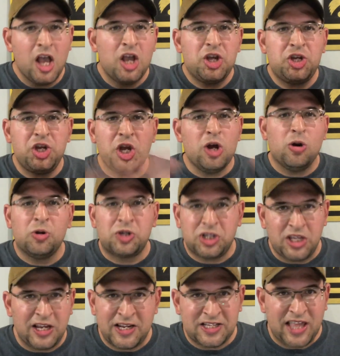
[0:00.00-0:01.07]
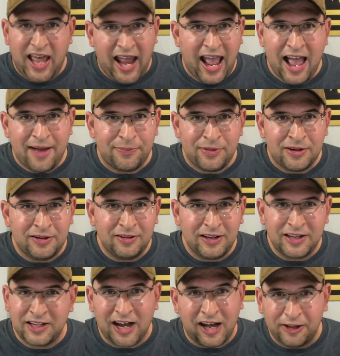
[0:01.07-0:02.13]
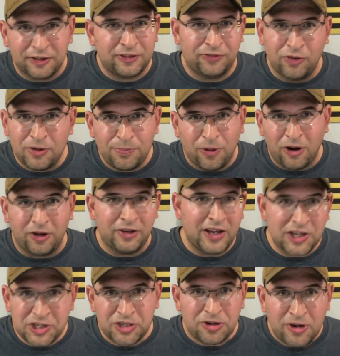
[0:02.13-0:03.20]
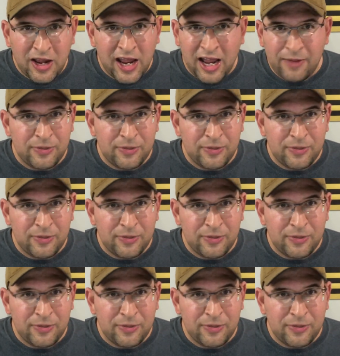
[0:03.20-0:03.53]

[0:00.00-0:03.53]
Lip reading: Huge things that happened in college football yesterday.